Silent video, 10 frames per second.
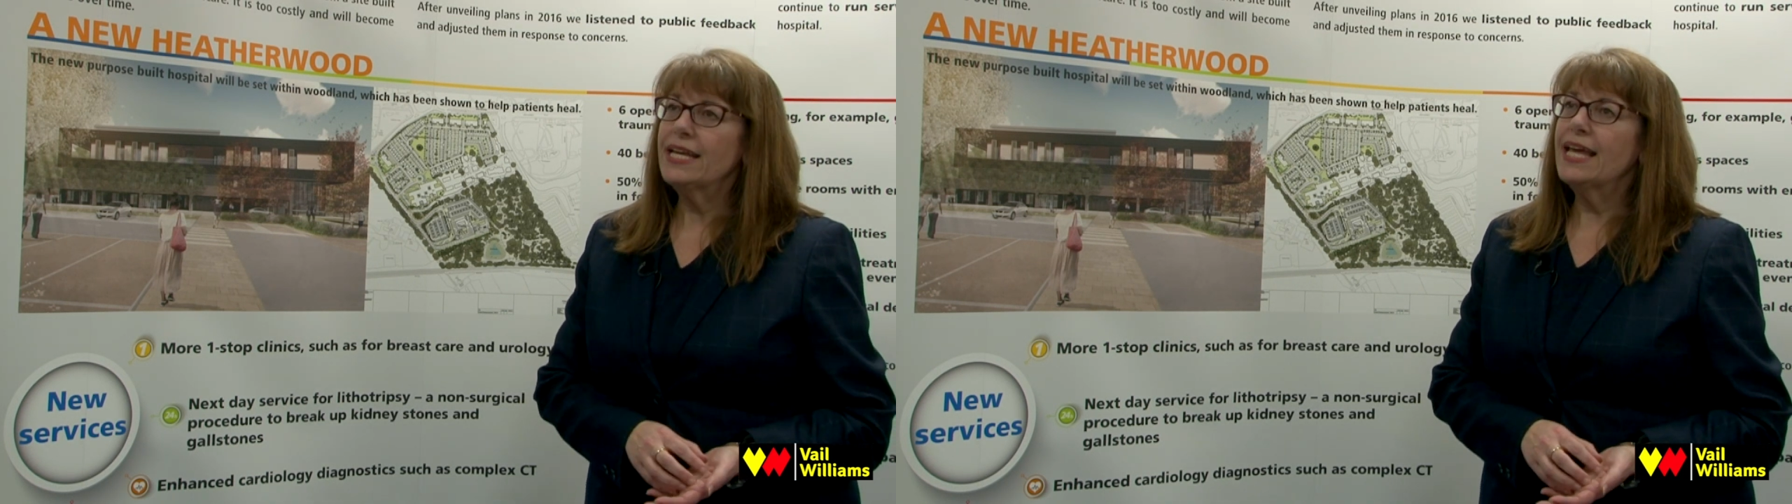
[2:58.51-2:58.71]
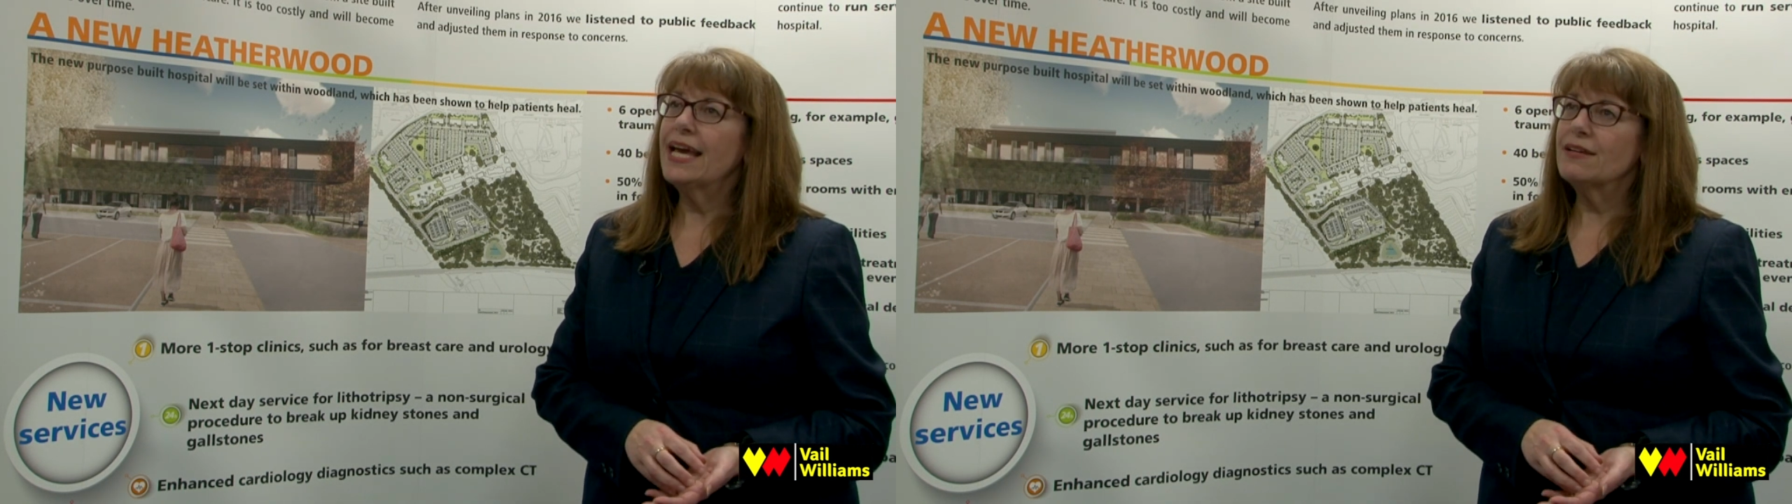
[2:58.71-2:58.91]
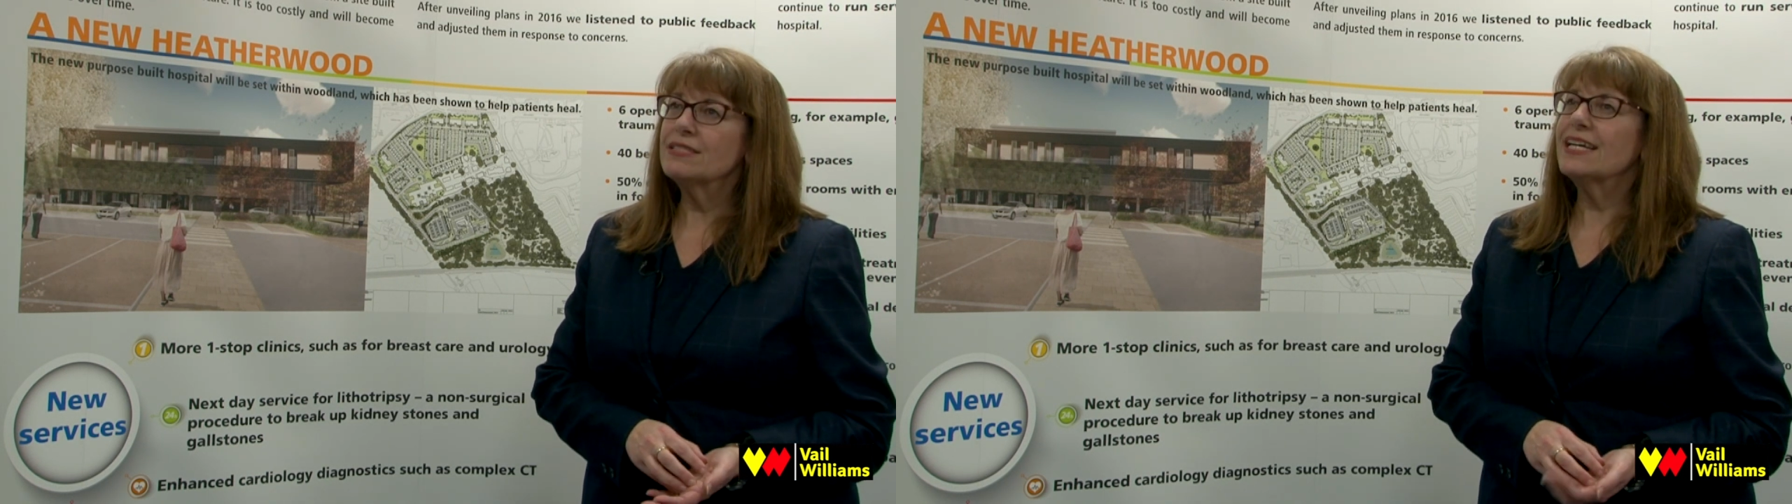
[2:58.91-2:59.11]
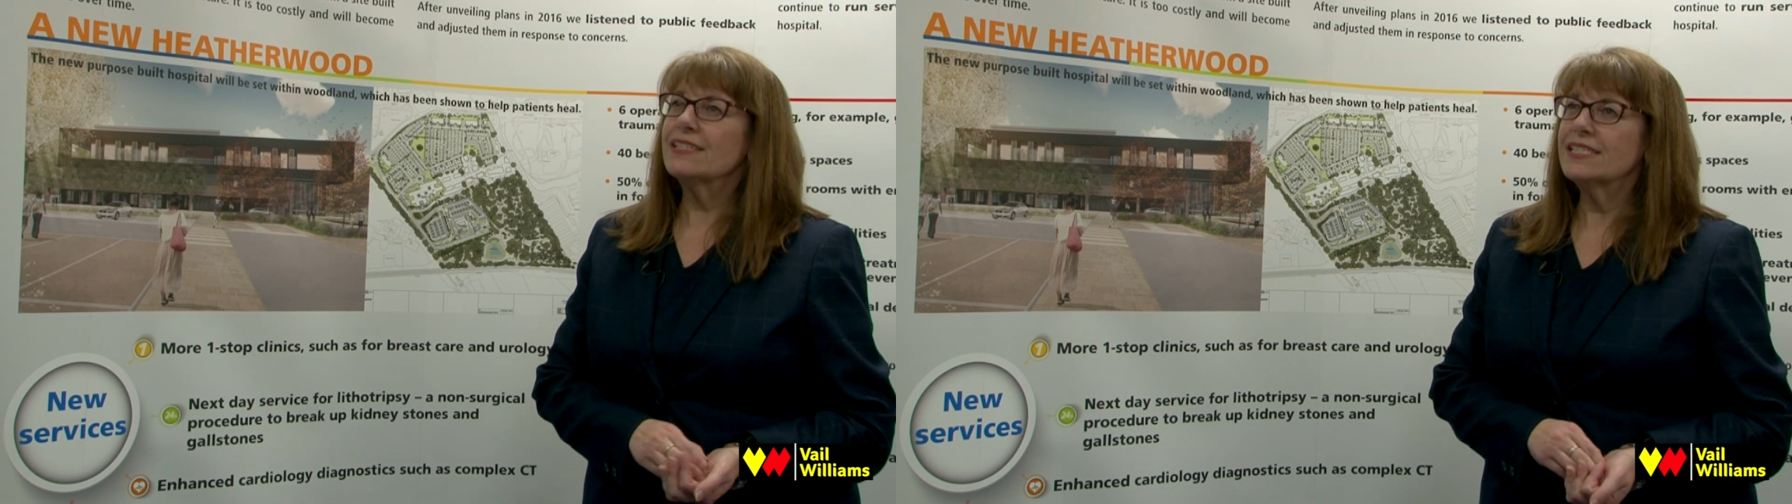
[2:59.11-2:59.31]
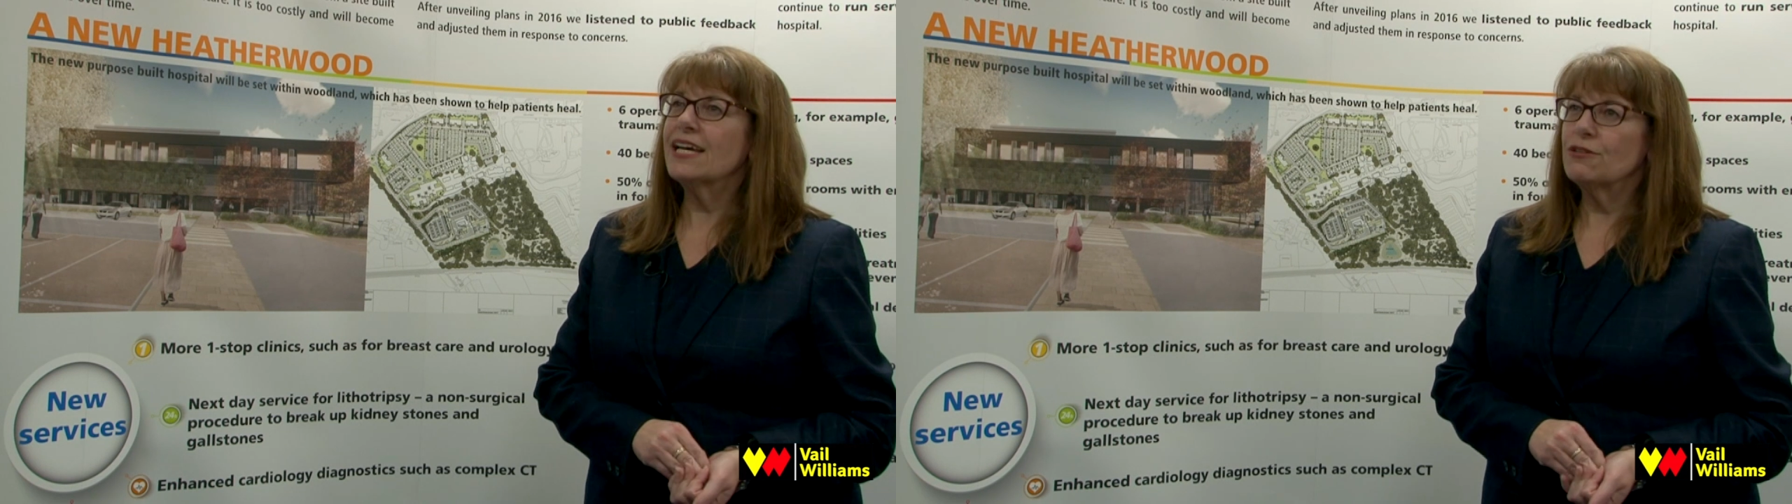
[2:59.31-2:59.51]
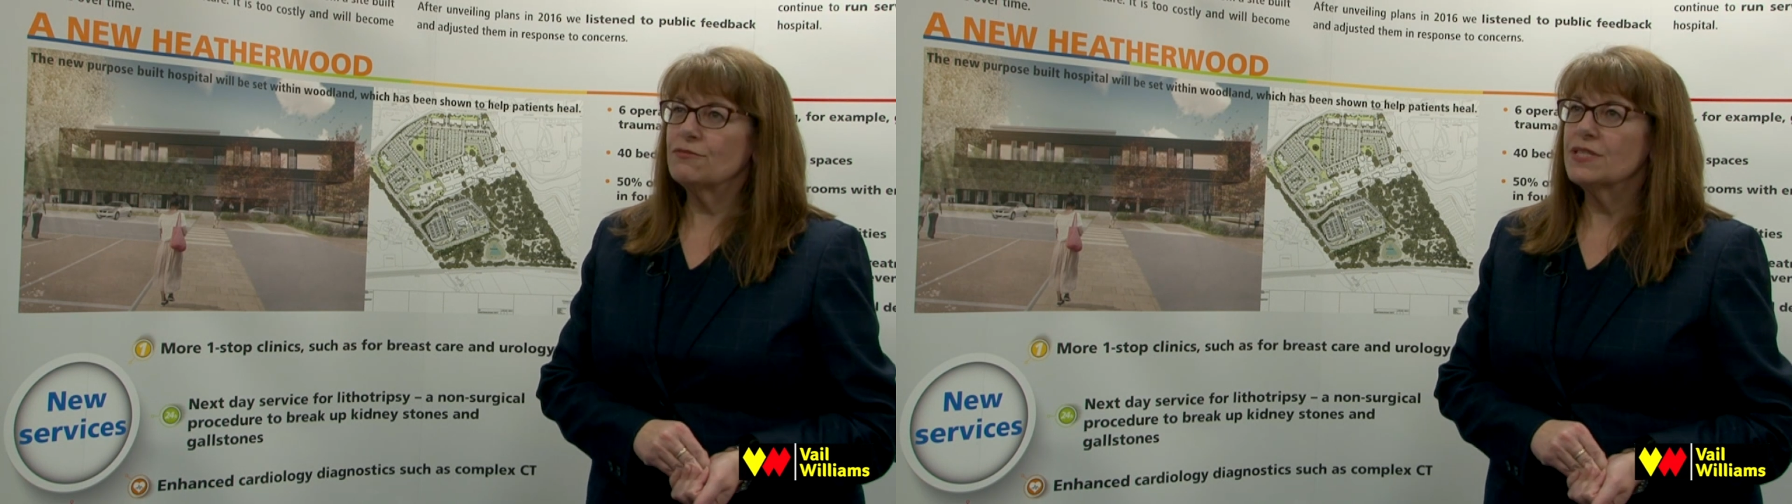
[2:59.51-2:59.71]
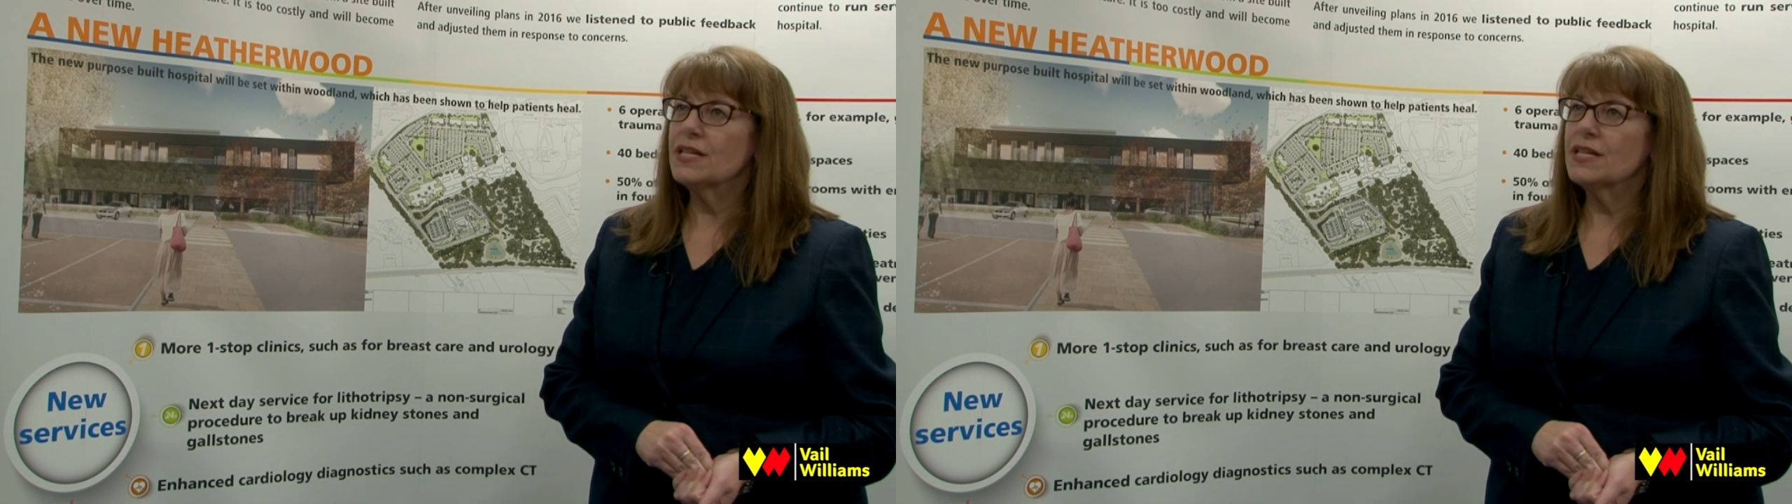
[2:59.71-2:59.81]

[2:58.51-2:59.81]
in-house ourselves.